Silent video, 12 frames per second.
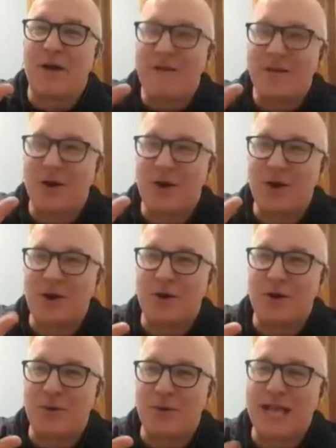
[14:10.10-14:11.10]
uh,
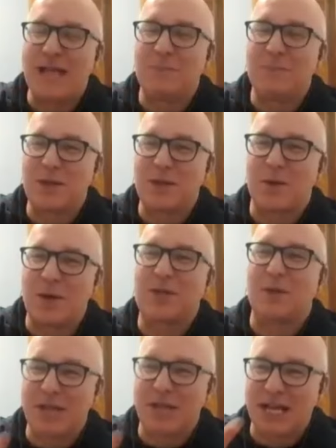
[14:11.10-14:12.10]
uh them the story in
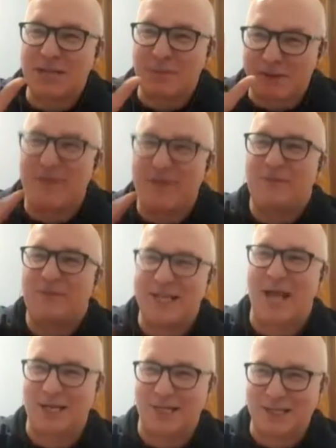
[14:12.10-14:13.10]
some states about the 50
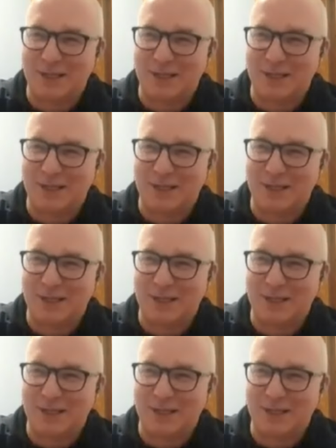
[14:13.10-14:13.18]
seconds.